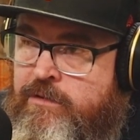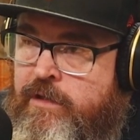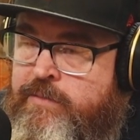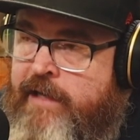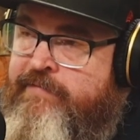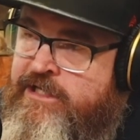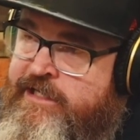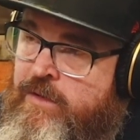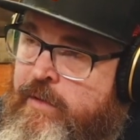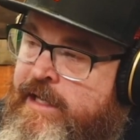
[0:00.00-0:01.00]
You guys were having a
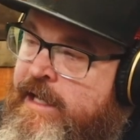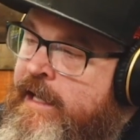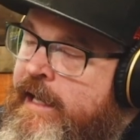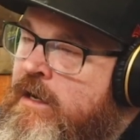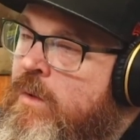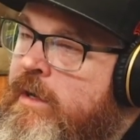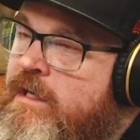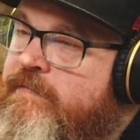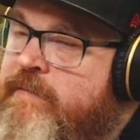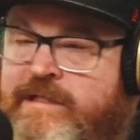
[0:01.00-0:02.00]
chat away, and I
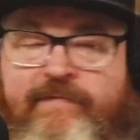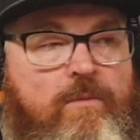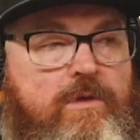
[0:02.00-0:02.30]
wondered for myself.